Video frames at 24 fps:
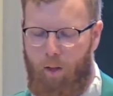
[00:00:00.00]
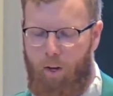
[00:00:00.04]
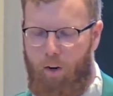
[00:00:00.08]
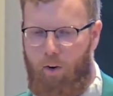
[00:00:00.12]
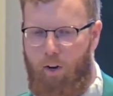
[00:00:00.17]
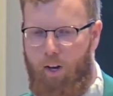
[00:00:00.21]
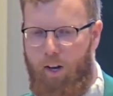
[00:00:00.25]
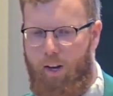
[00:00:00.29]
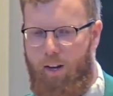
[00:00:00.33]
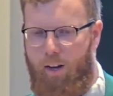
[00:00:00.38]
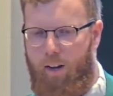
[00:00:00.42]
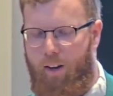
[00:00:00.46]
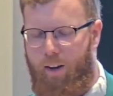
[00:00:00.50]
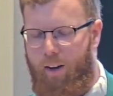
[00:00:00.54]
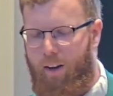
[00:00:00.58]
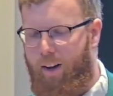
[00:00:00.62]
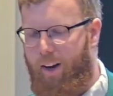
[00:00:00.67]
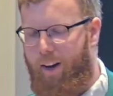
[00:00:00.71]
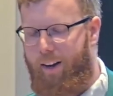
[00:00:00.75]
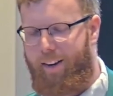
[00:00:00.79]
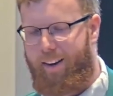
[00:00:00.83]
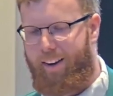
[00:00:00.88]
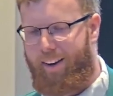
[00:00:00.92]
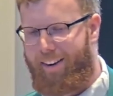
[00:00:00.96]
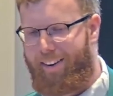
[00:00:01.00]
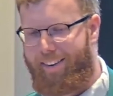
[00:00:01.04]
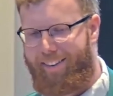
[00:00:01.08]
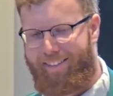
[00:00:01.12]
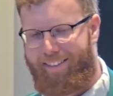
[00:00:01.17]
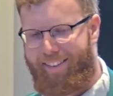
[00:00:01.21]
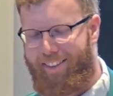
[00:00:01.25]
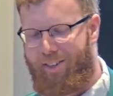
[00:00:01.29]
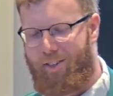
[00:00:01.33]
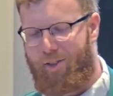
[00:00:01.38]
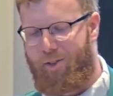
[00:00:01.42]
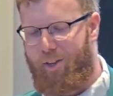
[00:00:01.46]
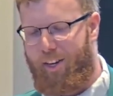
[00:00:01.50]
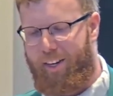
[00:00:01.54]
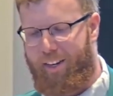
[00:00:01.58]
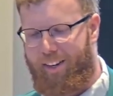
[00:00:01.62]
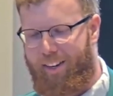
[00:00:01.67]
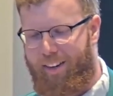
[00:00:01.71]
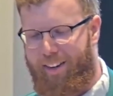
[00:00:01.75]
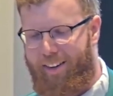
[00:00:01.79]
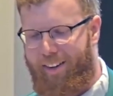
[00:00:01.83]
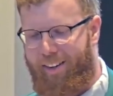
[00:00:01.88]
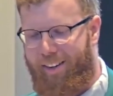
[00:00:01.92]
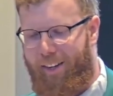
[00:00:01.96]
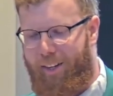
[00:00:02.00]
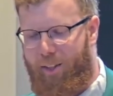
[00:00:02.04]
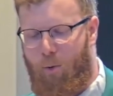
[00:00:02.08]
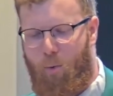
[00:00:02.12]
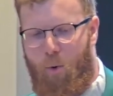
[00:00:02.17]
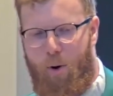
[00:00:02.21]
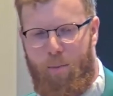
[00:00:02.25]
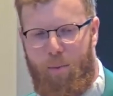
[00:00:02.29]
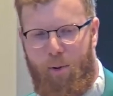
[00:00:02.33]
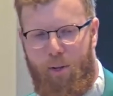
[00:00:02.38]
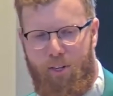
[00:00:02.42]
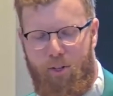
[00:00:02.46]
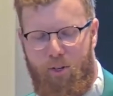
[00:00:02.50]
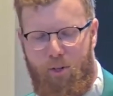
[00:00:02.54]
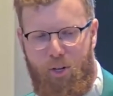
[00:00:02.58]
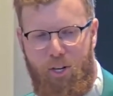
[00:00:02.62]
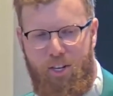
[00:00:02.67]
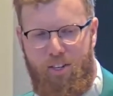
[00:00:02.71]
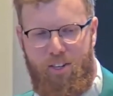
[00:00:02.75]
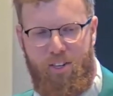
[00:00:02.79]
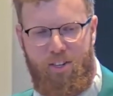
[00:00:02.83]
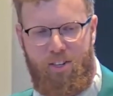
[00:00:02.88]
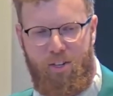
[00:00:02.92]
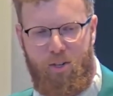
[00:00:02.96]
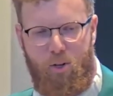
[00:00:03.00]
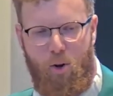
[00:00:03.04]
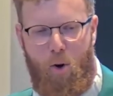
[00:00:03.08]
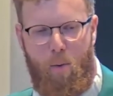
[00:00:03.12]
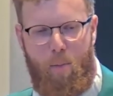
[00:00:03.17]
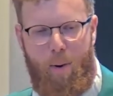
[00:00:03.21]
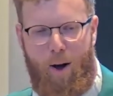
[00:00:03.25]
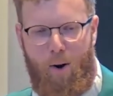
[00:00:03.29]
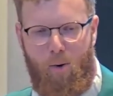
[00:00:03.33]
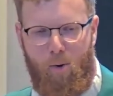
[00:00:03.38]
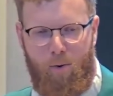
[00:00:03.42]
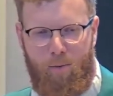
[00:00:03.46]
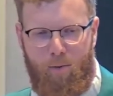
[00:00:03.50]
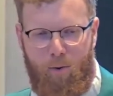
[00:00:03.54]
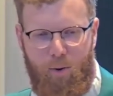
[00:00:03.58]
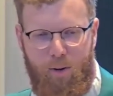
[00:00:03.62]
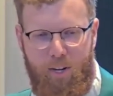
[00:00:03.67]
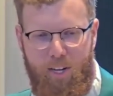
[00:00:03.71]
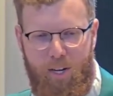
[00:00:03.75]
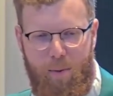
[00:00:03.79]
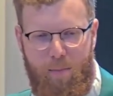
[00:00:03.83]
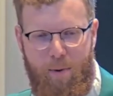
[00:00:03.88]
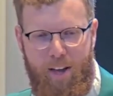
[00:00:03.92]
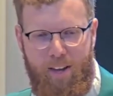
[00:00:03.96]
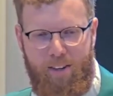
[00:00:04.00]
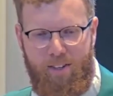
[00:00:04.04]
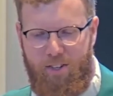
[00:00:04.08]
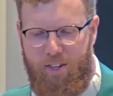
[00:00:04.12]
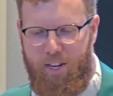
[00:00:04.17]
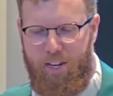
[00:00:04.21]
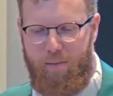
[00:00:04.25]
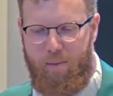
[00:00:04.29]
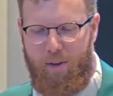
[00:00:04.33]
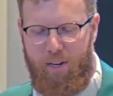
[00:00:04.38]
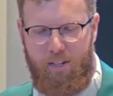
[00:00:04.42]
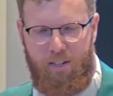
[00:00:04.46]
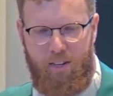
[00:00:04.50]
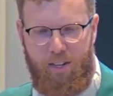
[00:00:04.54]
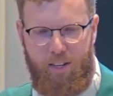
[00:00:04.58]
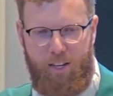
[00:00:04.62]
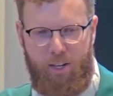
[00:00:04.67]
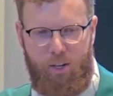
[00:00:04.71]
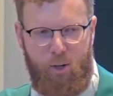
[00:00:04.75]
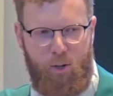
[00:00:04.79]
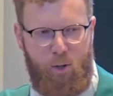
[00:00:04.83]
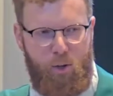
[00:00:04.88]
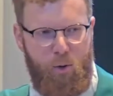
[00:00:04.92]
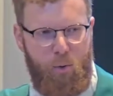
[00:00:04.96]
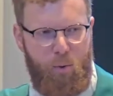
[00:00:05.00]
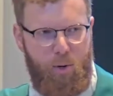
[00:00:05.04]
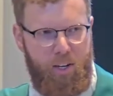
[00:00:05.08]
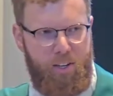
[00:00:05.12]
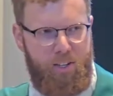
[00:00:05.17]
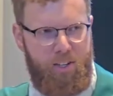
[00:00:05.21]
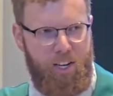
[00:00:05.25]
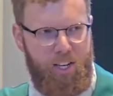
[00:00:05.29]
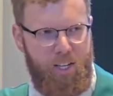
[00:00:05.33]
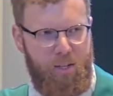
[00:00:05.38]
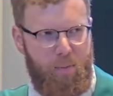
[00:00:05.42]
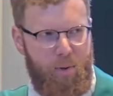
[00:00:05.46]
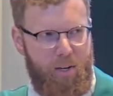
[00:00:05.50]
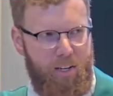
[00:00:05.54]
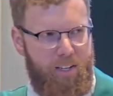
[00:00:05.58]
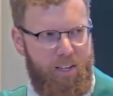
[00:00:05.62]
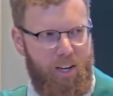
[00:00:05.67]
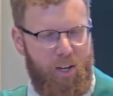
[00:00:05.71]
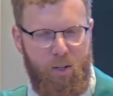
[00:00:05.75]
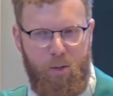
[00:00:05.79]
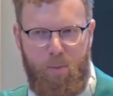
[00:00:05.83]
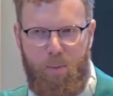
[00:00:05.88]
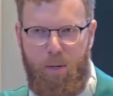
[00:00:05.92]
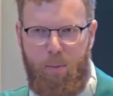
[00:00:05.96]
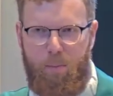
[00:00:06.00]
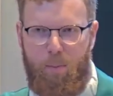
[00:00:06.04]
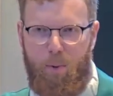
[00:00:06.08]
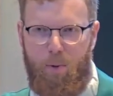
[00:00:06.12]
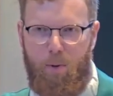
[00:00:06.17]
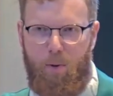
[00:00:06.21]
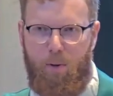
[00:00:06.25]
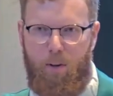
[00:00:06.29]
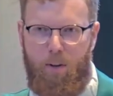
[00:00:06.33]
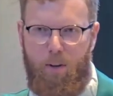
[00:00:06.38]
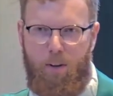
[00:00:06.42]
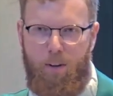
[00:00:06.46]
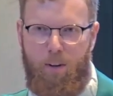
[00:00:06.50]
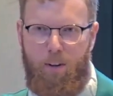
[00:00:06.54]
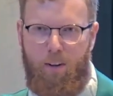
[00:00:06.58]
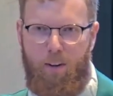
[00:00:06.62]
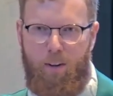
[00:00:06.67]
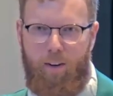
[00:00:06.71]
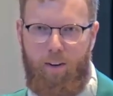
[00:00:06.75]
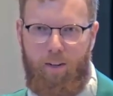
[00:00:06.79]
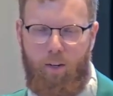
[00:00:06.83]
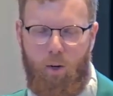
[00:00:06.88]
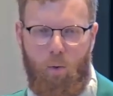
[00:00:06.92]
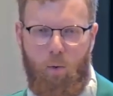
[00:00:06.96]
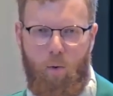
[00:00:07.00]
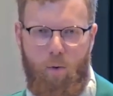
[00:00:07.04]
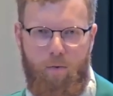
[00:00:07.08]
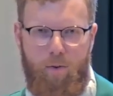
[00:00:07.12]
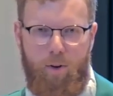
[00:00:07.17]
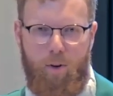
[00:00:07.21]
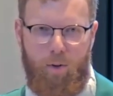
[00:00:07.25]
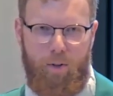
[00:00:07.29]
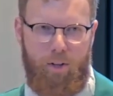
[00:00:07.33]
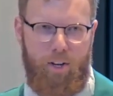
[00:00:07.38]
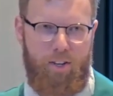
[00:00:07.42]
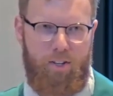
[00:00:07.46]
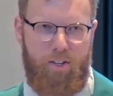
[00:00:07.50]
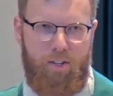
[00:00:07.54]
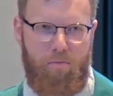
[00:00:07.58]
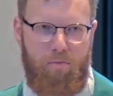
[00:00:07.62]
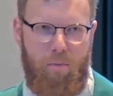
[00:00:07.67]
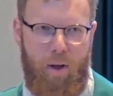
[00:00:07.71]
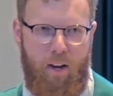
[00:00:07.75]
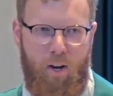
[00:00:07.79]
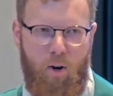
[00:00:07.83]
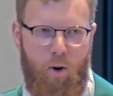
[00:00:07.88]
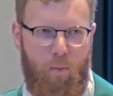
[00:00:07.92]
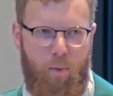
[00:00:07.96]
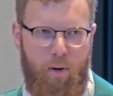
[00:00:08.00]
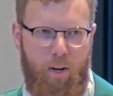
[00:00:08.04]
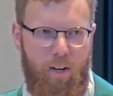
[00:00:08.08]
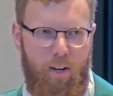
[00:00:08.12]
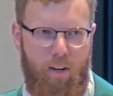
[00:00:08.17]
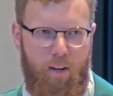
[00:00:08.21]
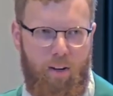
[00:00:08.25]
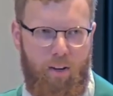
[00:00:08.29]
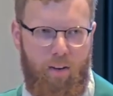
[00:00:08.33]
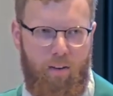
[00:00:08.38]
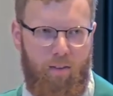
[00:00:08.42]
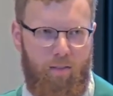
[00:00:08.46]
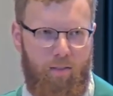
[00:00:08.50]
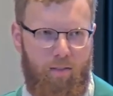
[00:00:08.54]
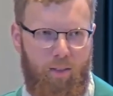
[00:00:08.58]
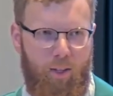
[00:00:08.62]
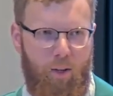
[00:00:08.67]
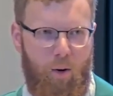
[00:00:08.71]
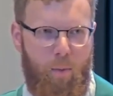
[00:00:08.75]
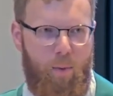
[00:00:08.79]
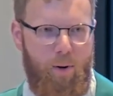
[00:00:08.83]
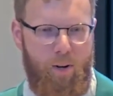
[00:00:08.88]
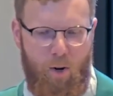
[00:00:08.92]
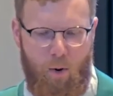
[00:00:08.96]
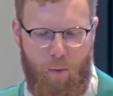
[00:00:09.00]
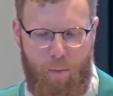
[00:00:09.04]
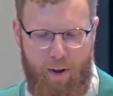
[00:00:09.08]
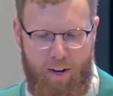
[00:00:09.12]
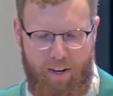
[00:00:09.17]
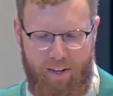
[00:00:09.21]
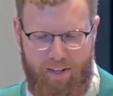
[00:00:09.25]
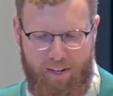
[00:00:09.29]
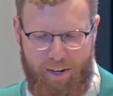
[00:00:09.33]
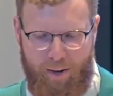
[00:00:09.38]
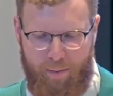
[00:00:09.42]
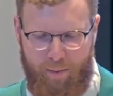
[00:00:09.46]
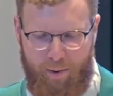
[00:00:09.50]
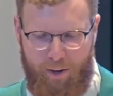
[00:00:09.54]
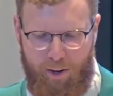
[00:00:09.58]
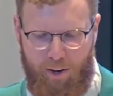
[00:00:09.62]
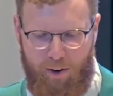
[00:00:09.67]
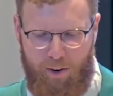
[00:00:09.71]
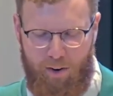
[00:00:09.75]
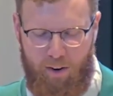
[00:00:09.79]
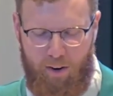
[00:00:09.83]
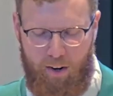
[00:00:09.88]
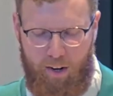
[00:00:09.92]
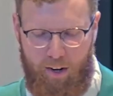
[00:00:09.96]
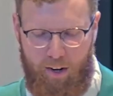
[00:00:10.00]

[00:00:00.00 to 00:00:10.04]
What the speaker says: Okay? And this is like the one place. Jesus is all powerful. He commands demons and they just do what he says, but he tells people, don't reveal this, and nobody obeys him, you know?